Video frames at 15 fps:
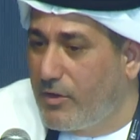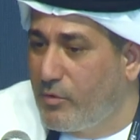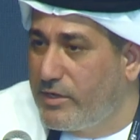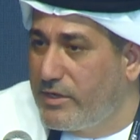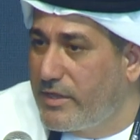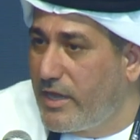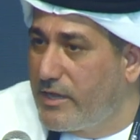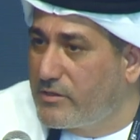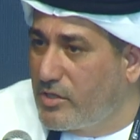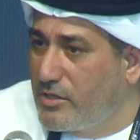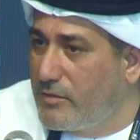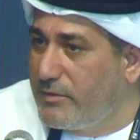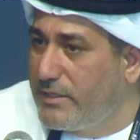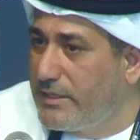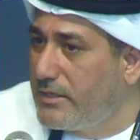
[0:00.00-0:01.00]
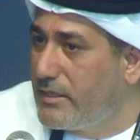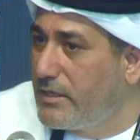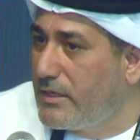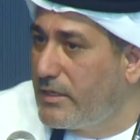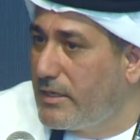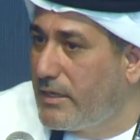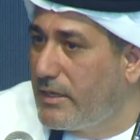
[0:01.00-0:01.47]
when the autonomy
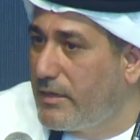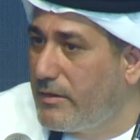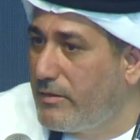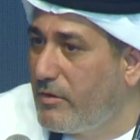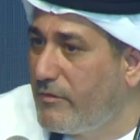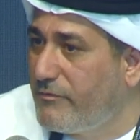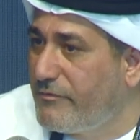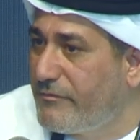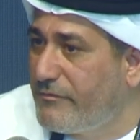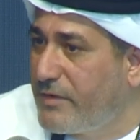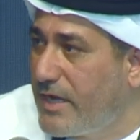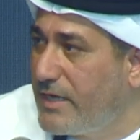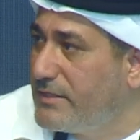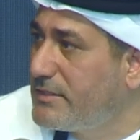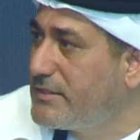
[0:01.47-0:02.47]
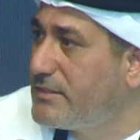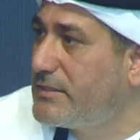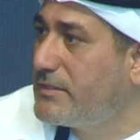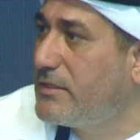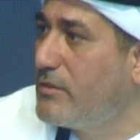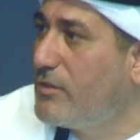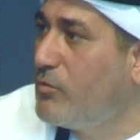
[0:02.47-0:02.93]
of
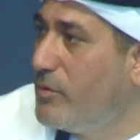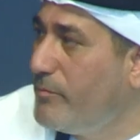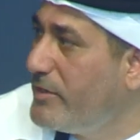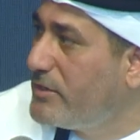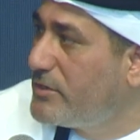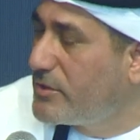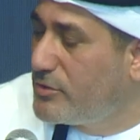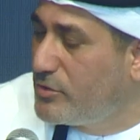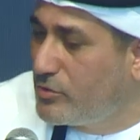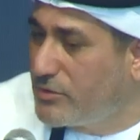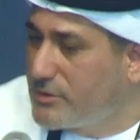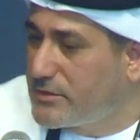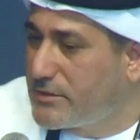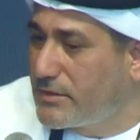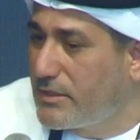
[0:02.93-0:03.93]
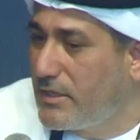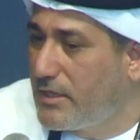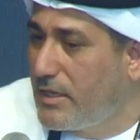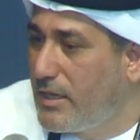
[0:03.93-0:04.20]
flights will be introduced,